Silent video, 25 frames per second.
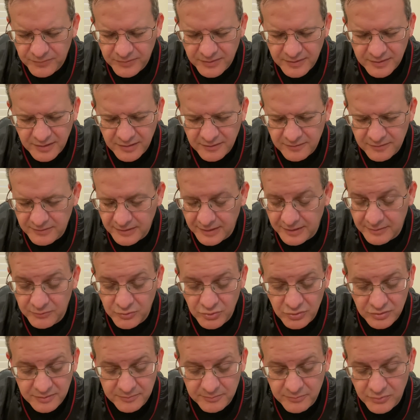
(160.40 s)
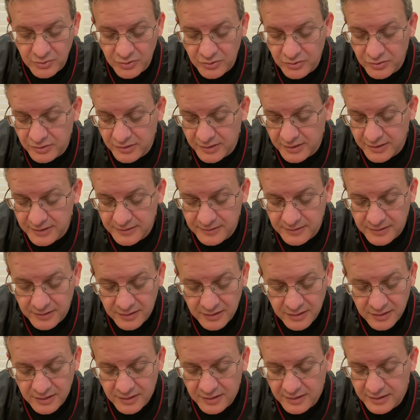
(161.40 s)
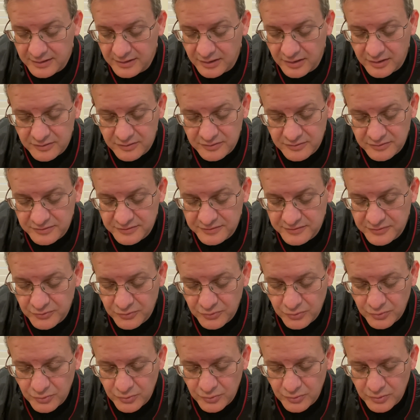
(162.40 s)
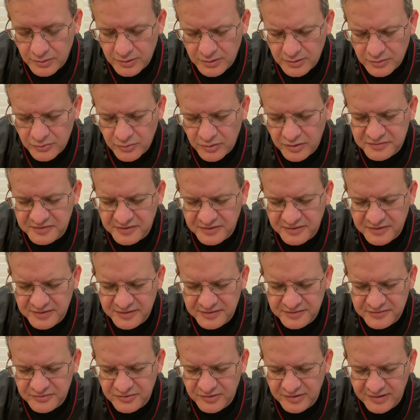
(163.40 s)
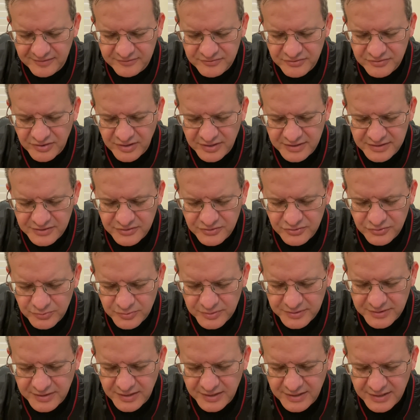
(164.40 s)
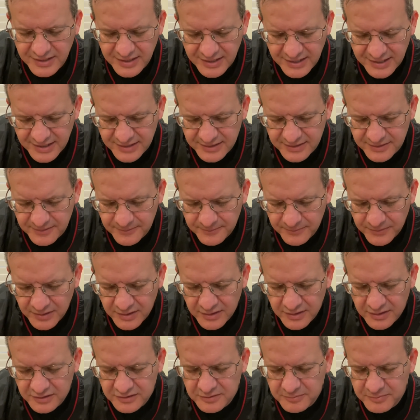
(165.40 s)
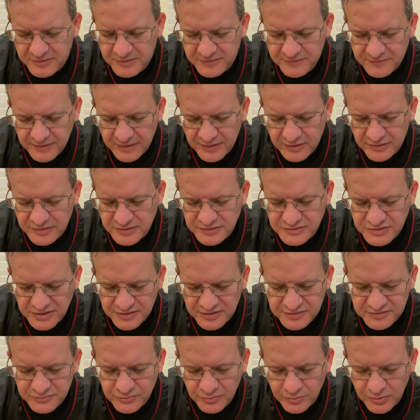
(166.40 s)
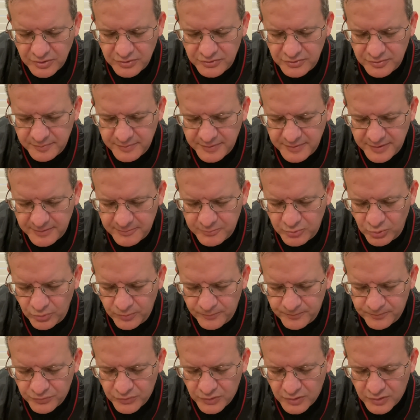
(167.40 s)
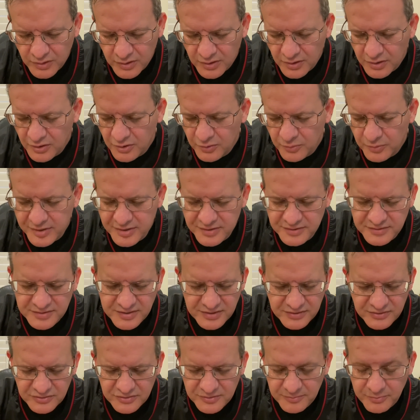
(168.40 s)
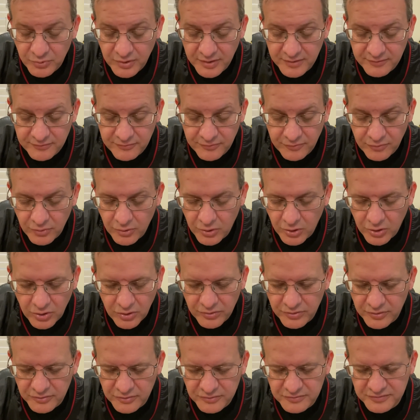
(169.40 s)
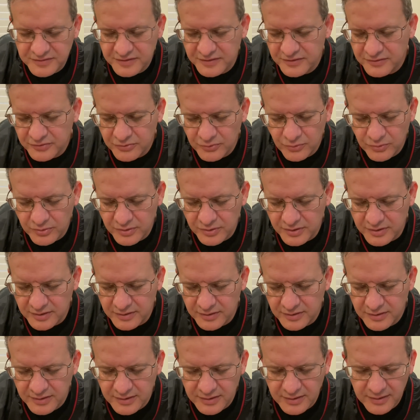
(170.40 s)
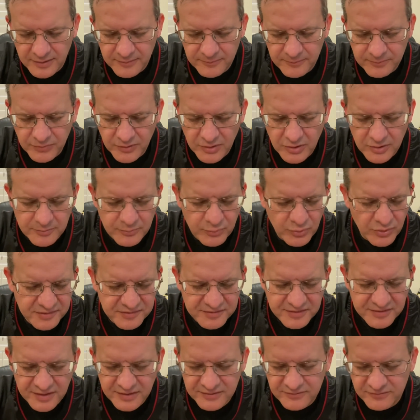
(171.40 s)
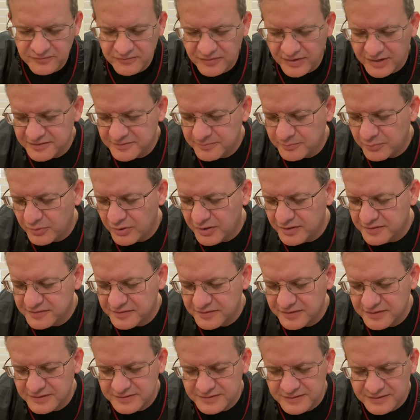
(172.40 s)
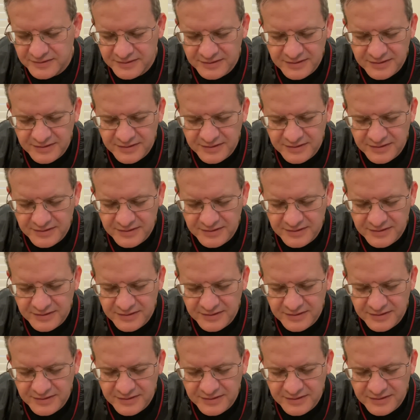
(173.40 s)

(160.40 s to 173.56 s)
uh like Muhlenberg and, and others who, uh, across our history, have tried to do what they can to be fair and just to all your people. We continue to pray for all those in authority, um, our president and vice president,